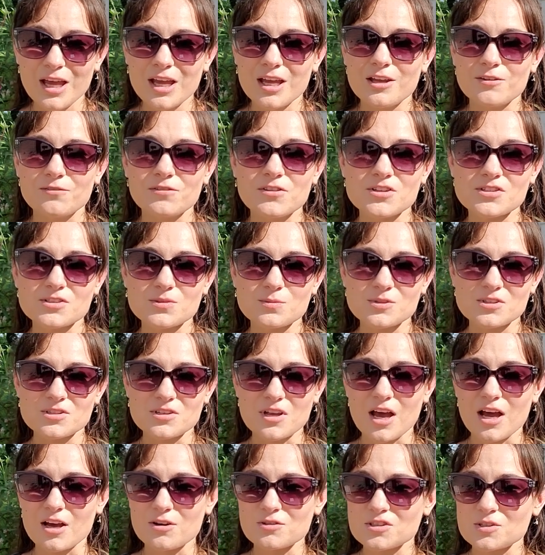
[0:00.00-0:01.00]
If this was a
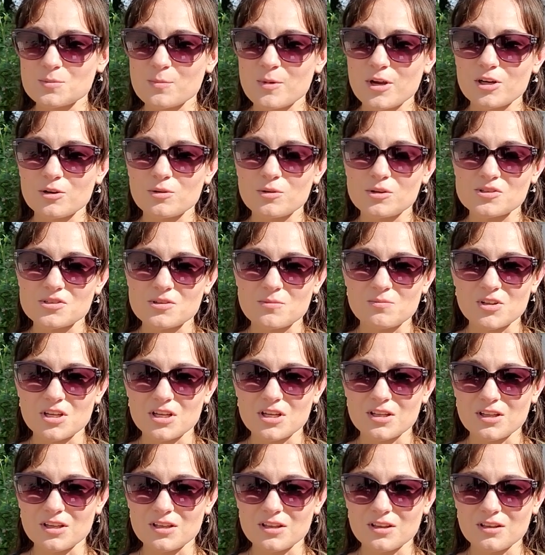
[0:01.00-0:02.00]
house sparrow or something
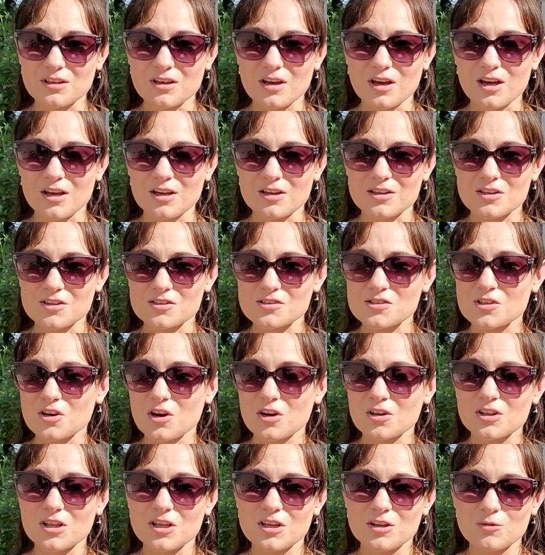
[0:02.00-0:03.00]
like a
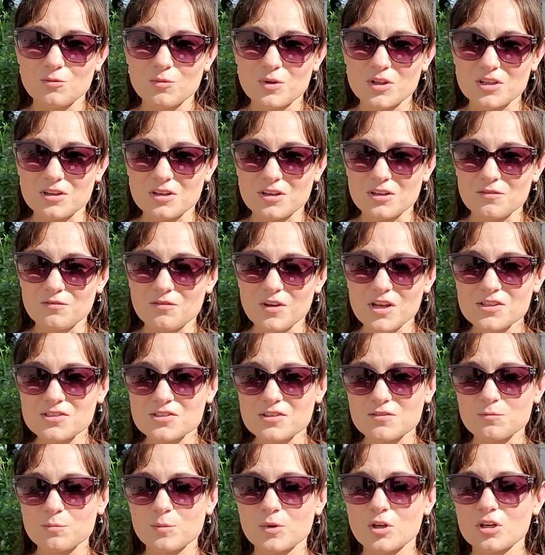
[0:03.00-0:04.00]
starling with an
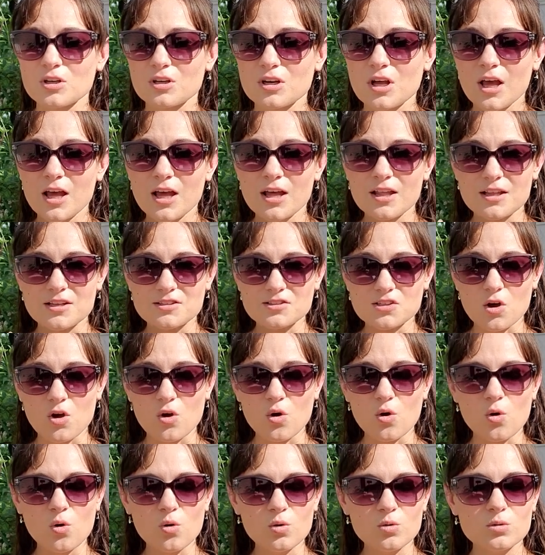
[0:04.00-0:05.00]
invasive bird, that's a
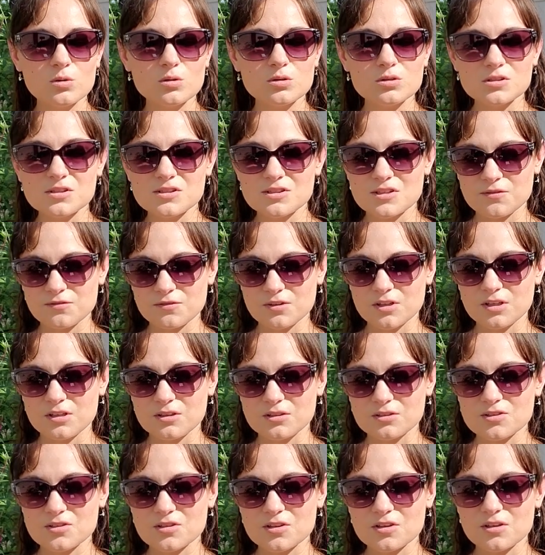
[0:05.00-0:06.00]
whole
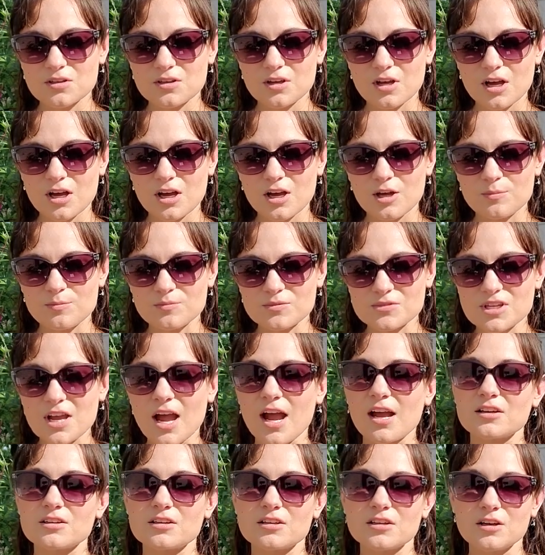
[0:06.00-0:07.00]
different
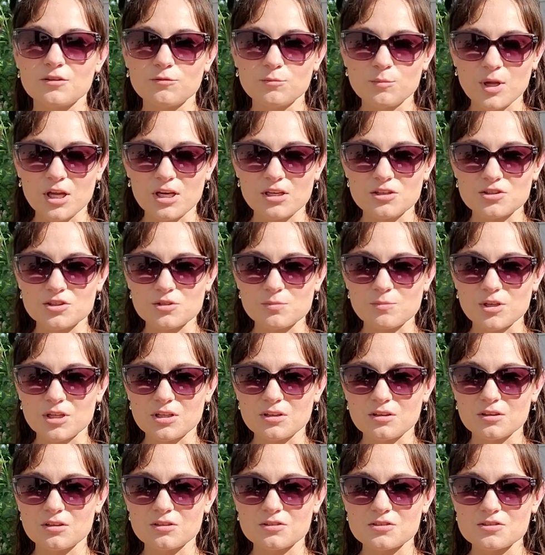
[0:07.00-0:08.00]
tactic of
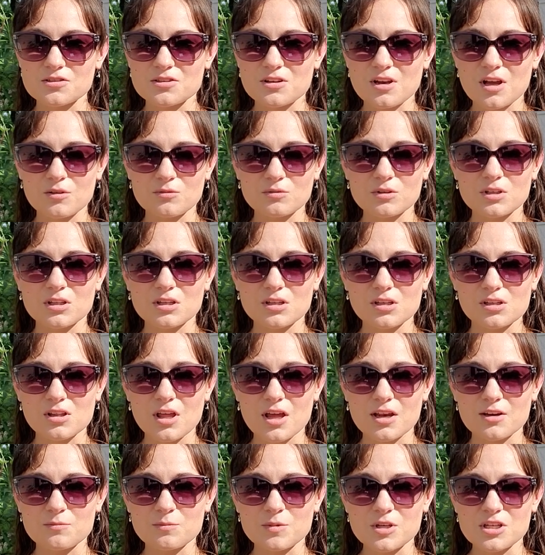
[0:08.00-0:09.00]
management. There's not really a
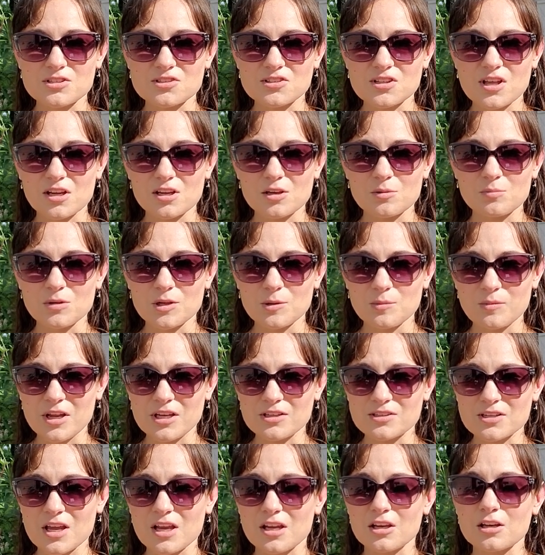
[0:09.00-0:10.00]
lot of peace that can be
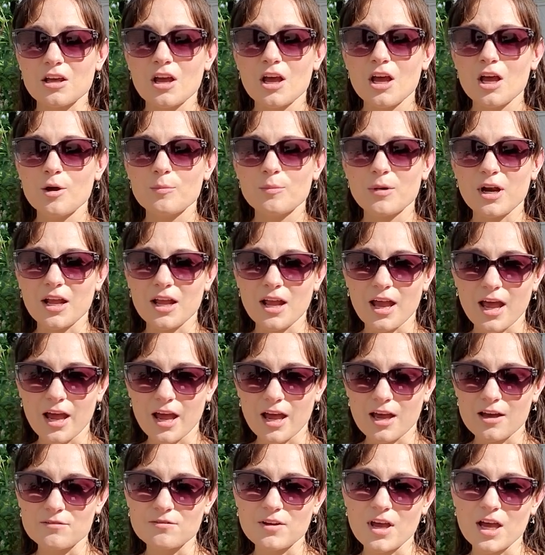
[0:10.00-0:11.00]
maintained, but I
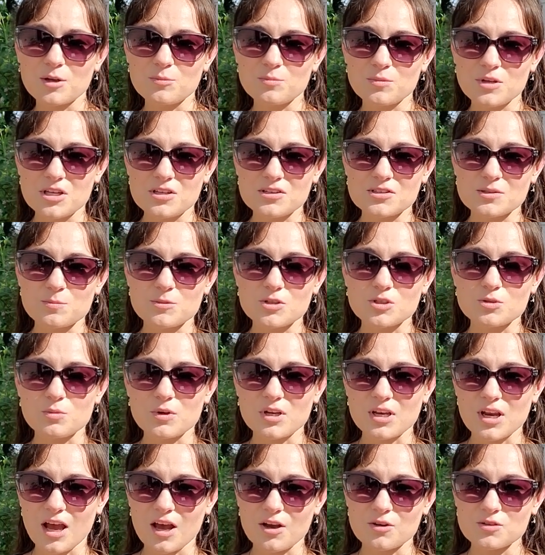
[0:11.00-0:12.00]
have had peace
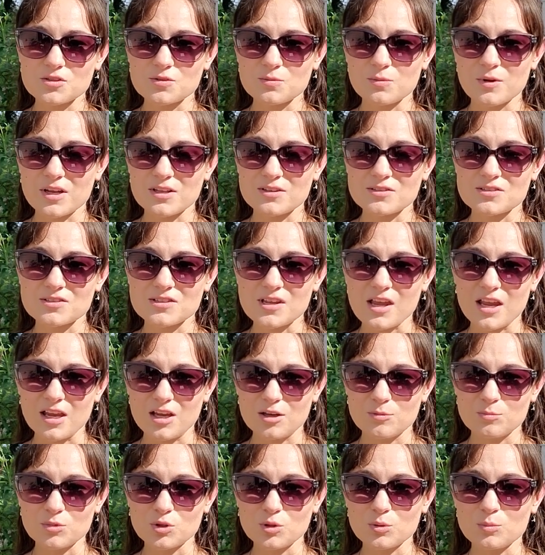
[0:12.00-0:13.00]
between house wrens
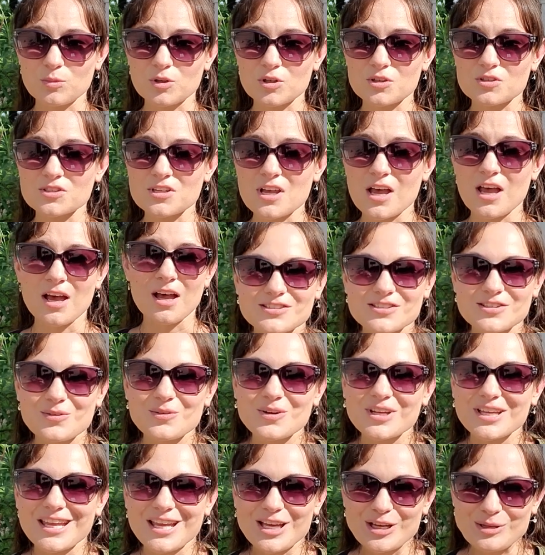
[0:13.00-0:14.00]
and bluebirds, so
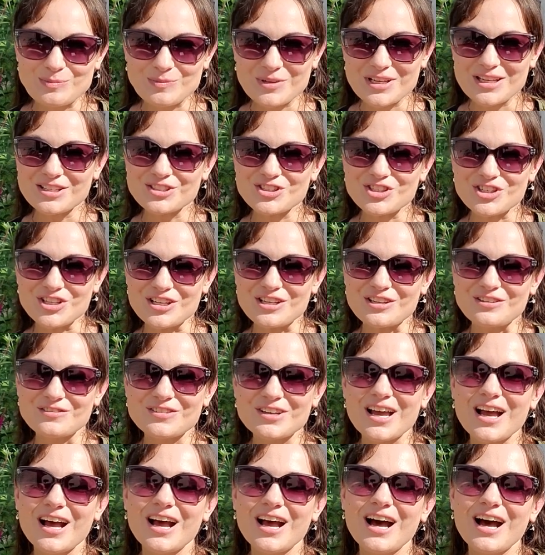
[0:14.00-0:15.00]
it can be achieved.
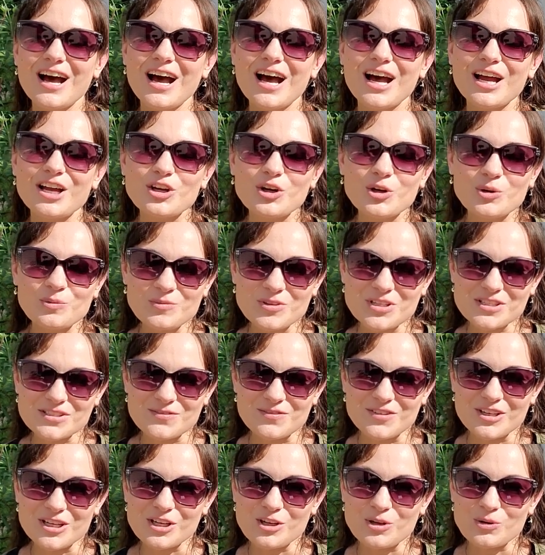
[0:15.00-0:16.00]
I hope this
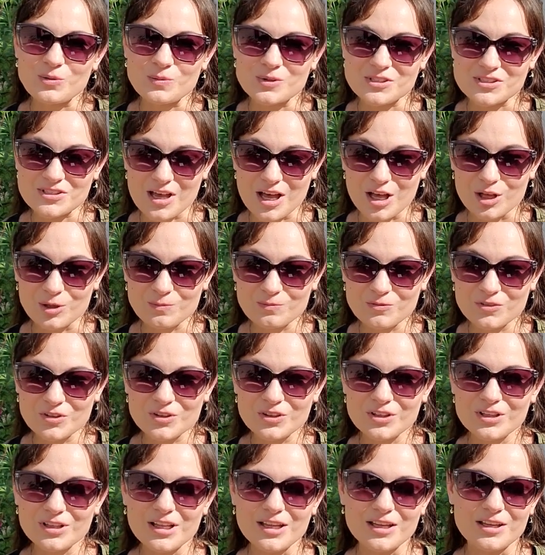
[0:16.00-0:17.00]
video was
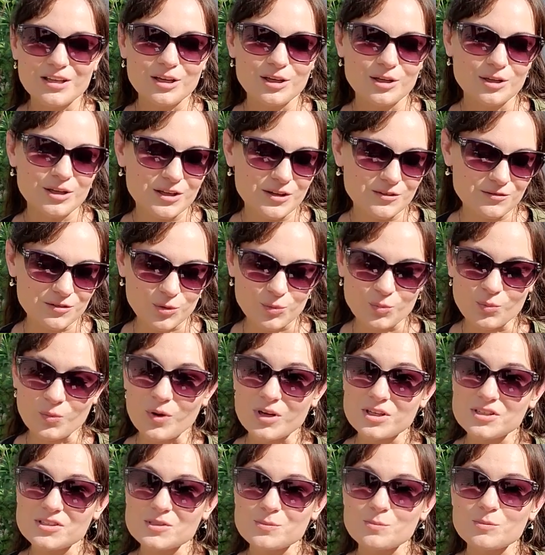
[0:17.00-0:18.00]
helpful. If it
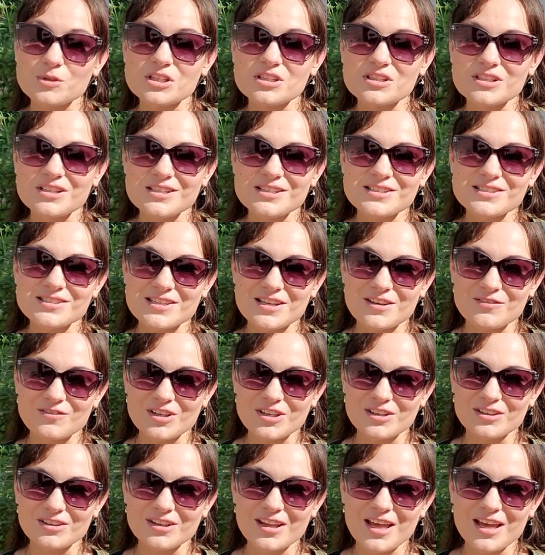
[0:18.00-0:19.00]
was, please give it
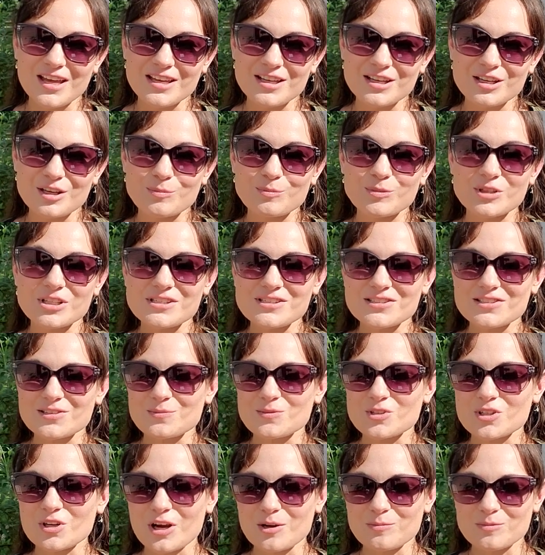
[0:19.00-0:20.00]
a like. Please
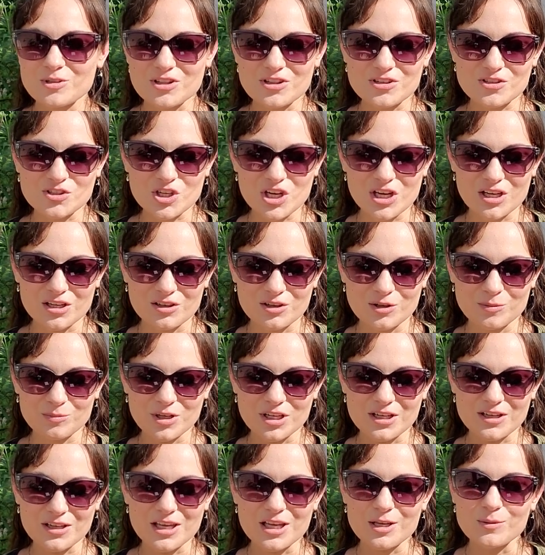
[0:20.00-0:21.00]
subscribe to the channel. I'm
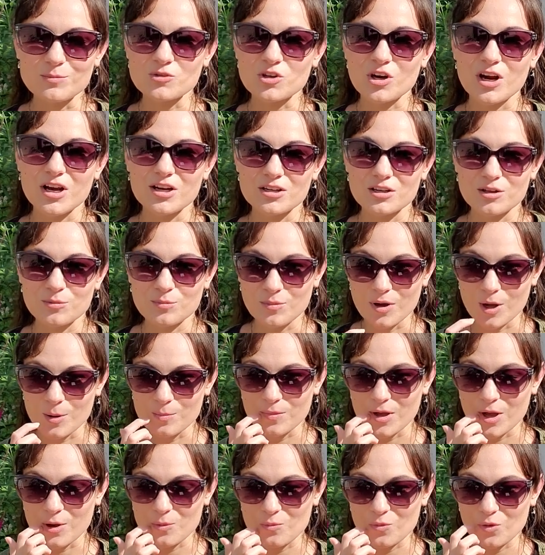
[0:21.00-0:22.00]
going to keep trying to pump
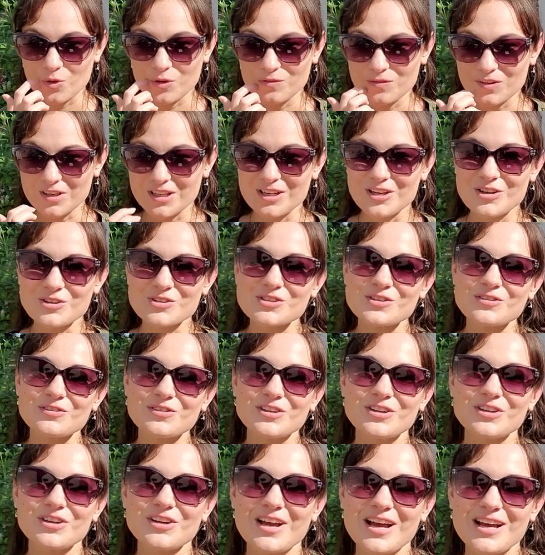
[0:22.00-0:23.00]
out more videos for
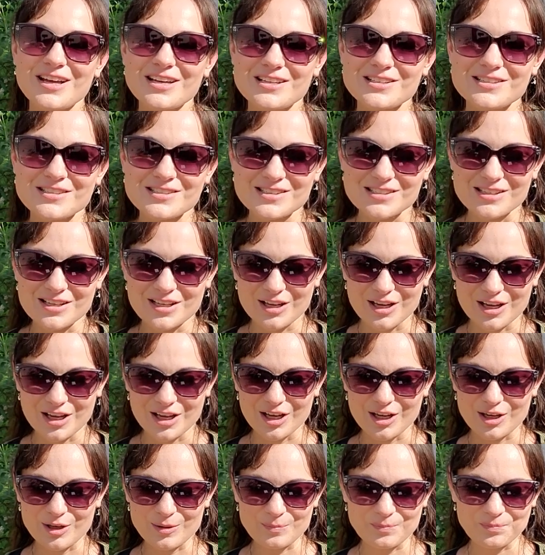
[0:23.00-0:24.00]
you guys
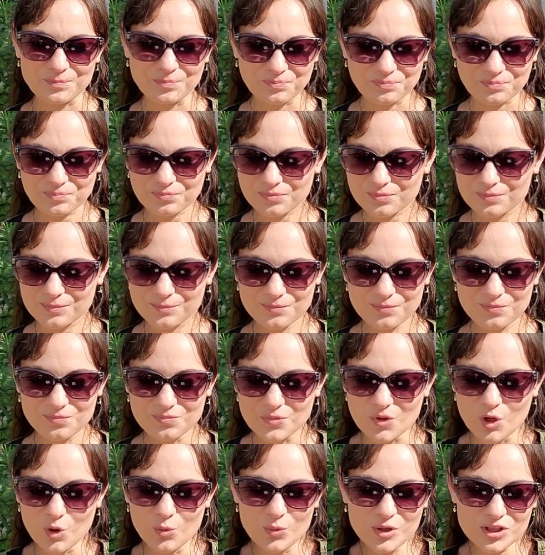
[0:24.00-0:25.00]

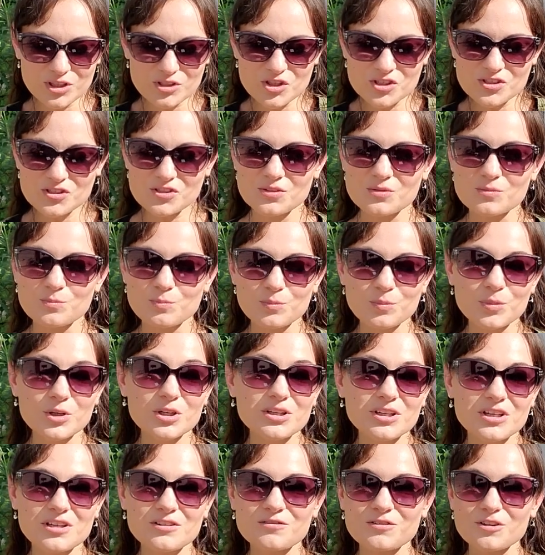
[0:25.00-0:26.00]
with just bird
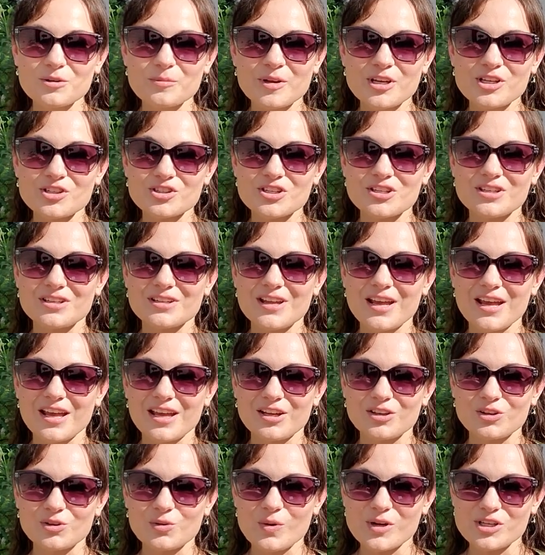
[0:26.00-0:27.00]
information
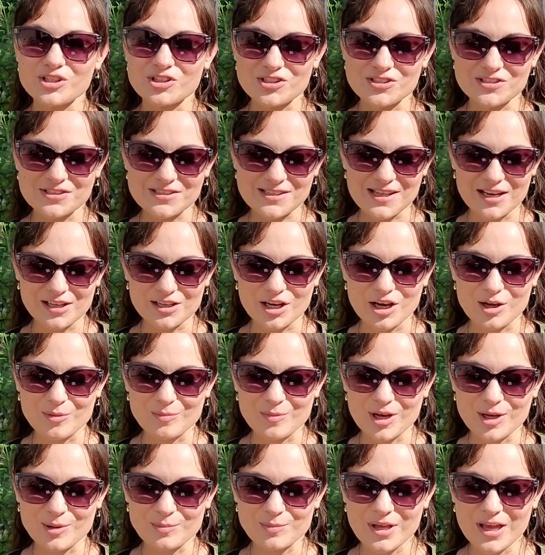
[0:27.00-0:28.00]
and questions that come
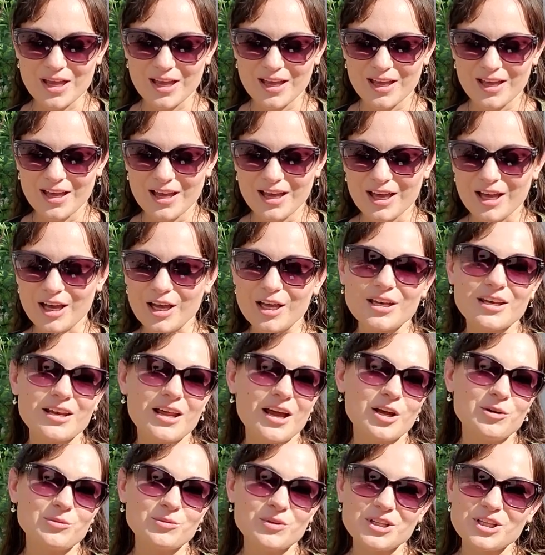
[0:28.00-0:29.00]
up, and
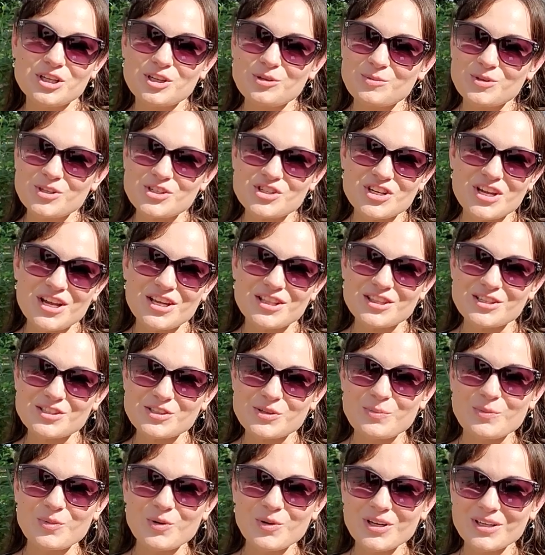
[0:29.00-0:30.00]
I really appreciate the
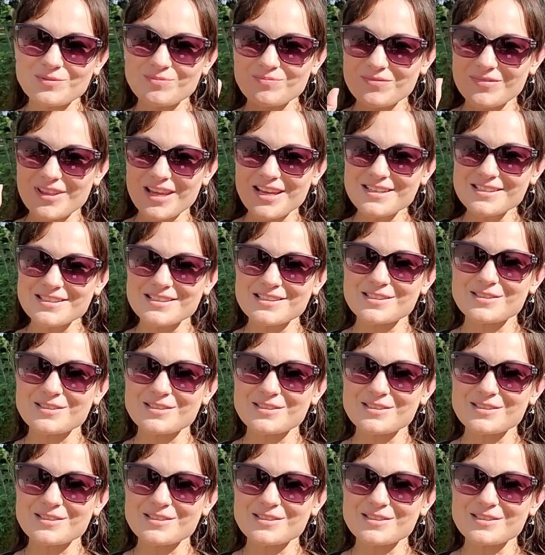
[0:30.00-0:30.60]
support. Thanks.